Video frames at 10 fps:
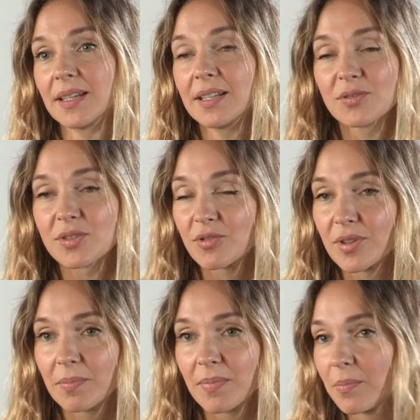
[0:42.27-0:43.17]

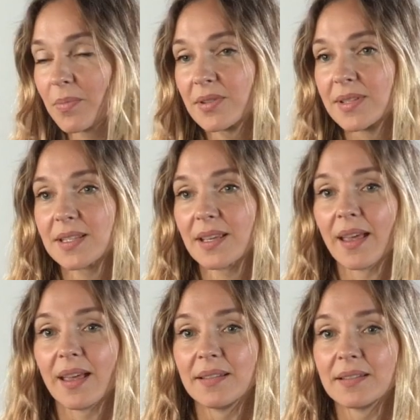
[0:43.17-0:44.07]
industry members
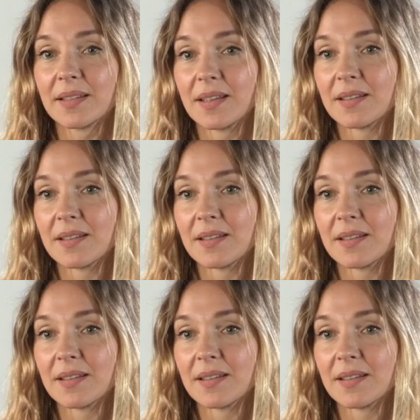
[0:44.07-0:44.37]
and